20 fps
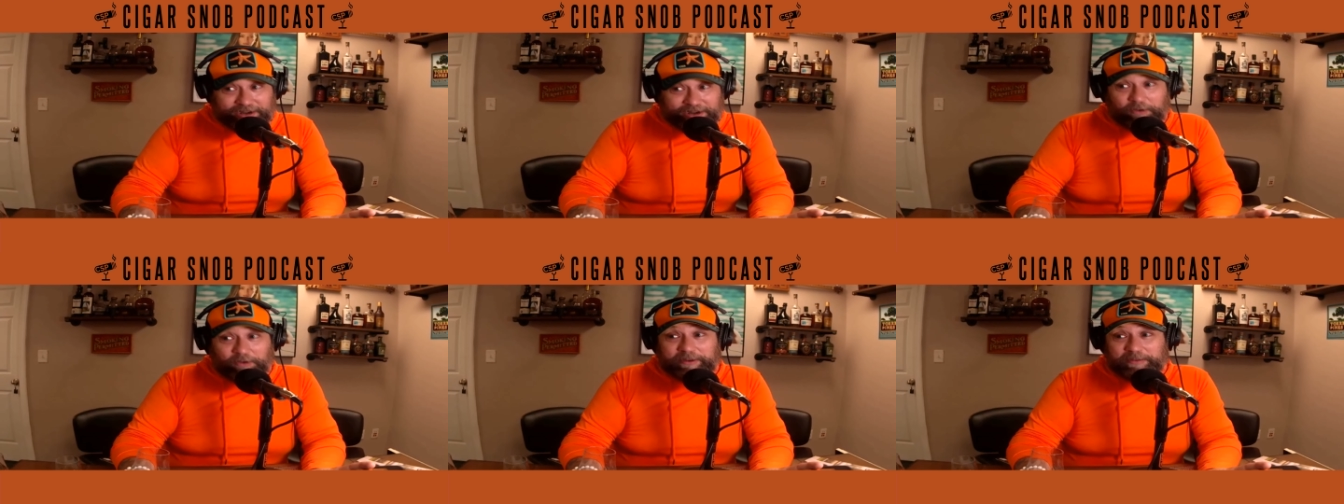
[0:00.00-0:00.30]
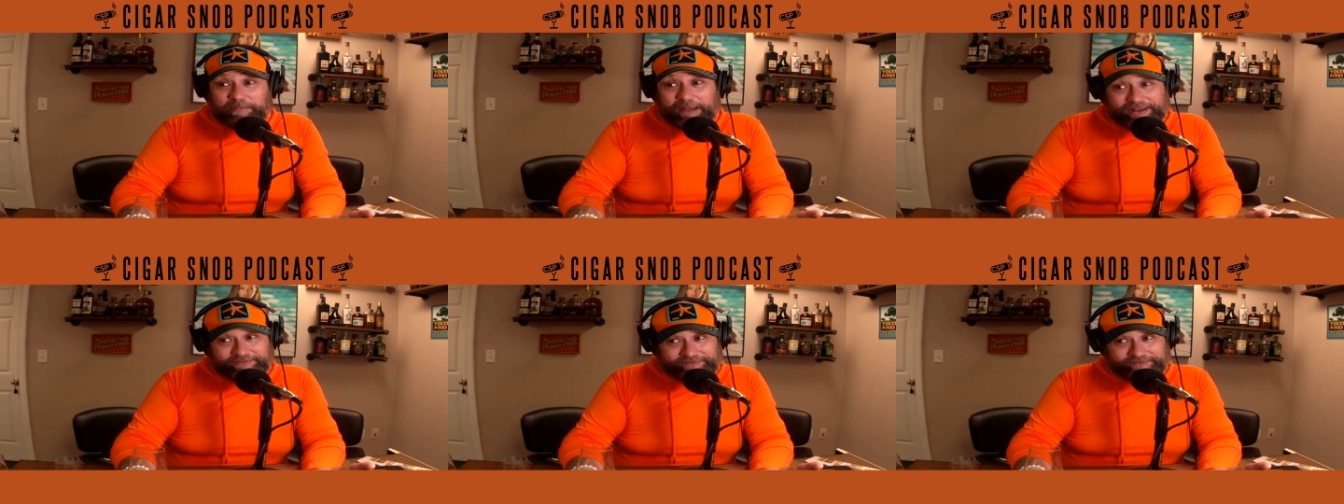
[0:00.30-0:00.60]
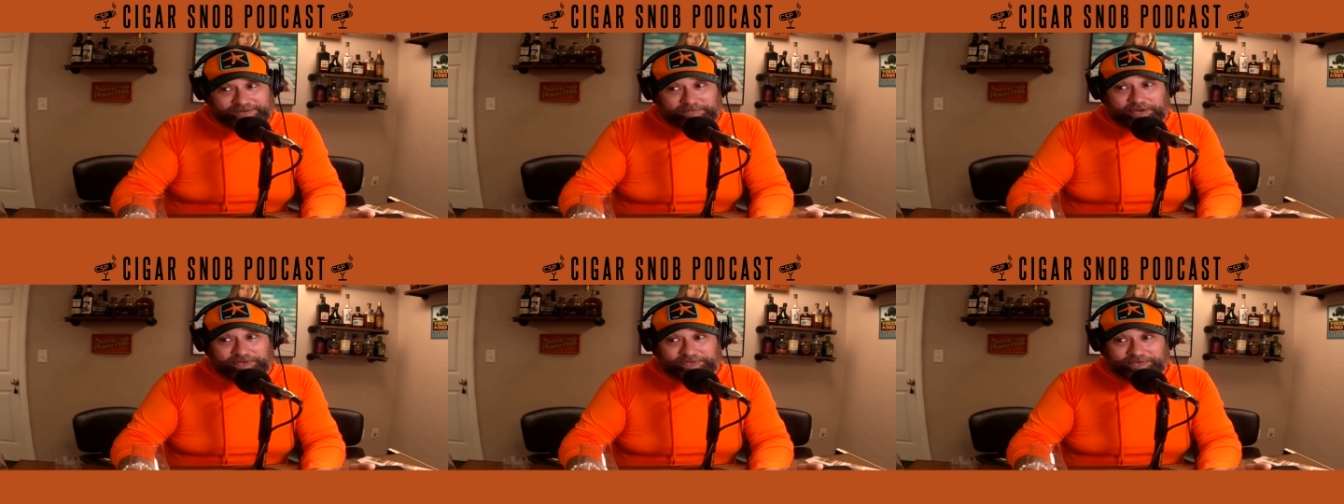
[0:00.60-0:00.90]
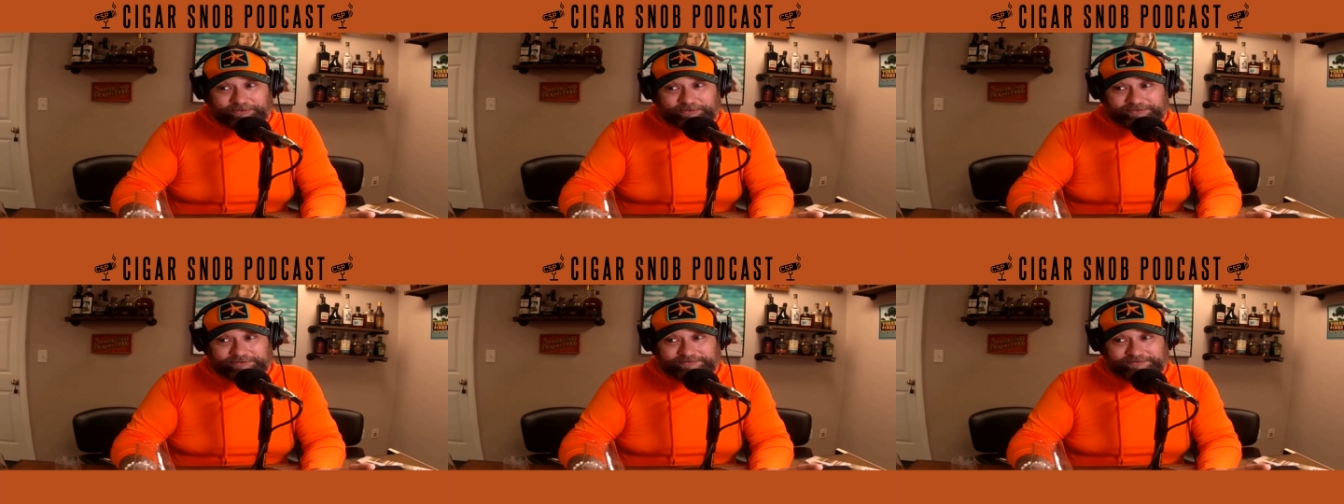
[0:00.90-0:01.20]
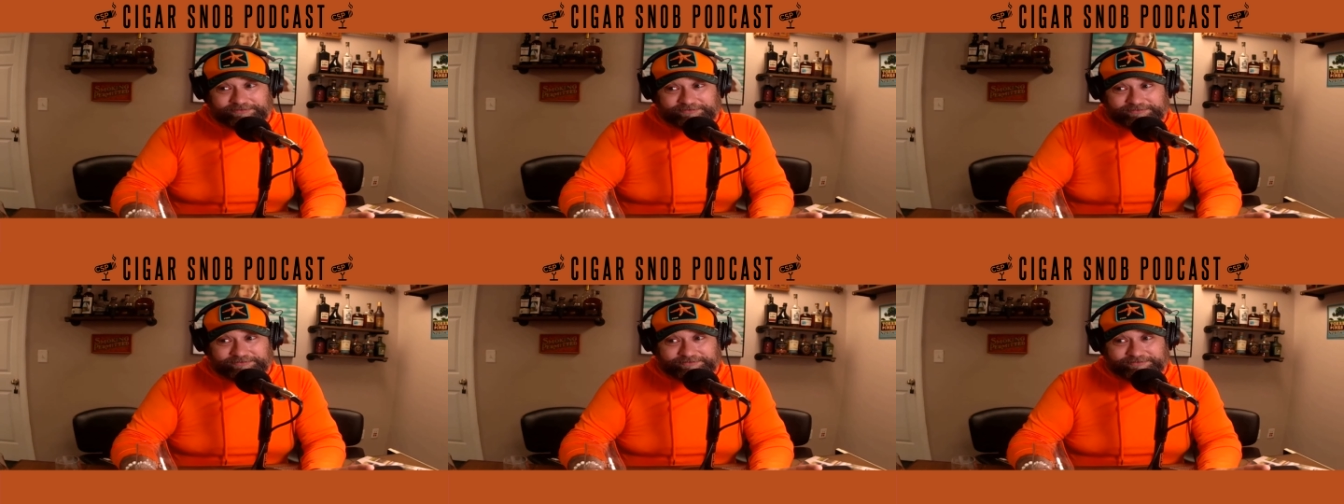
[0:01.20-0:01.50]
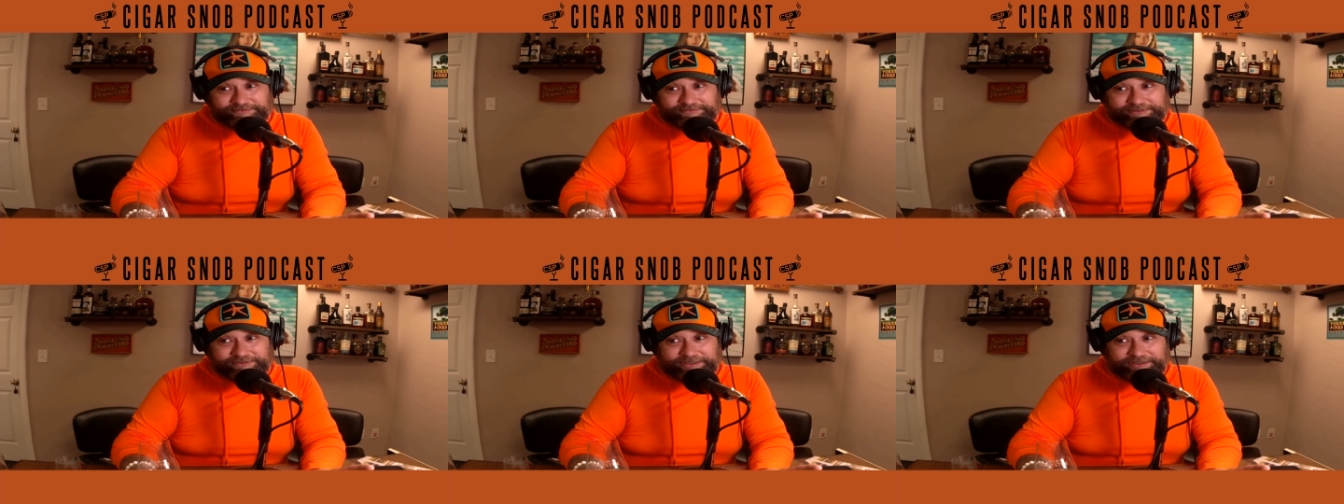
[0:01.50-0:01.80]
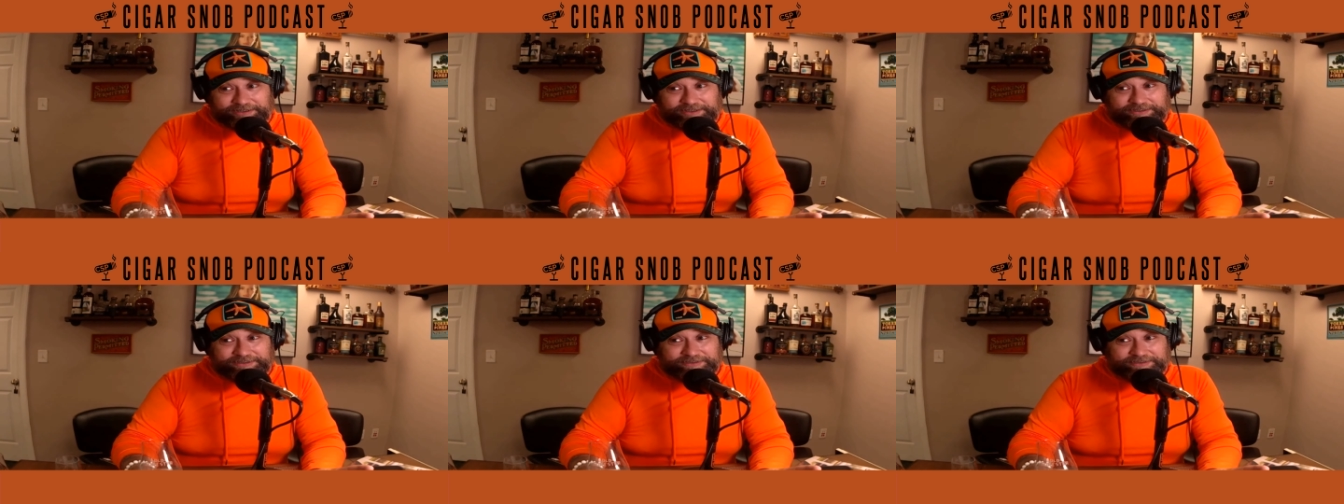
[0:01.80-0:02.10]
now a big basketball school. That's true. Oh,
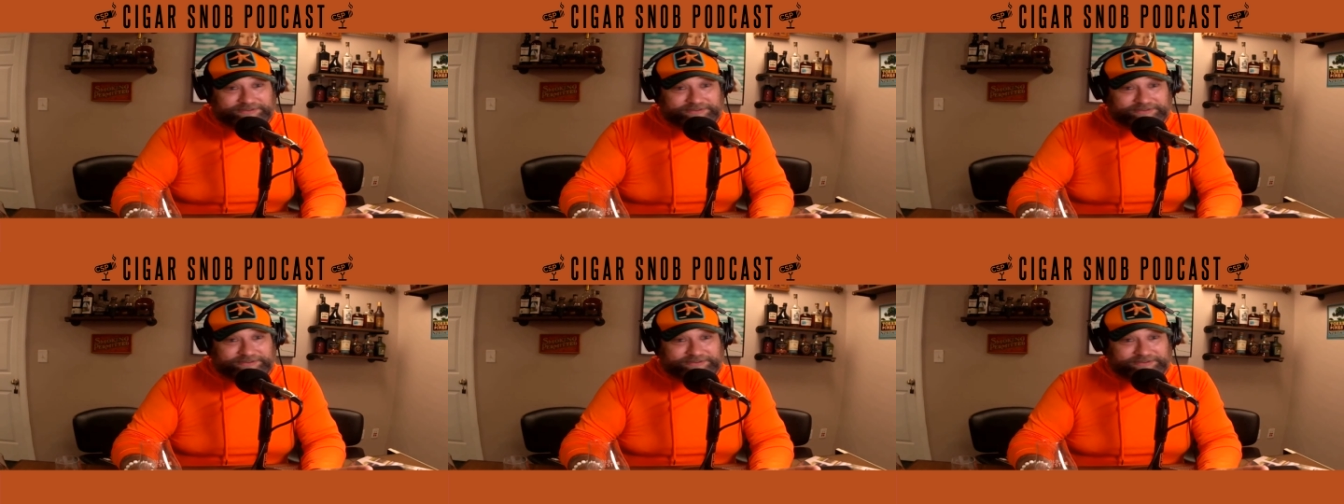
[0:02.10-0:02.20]
look oh. at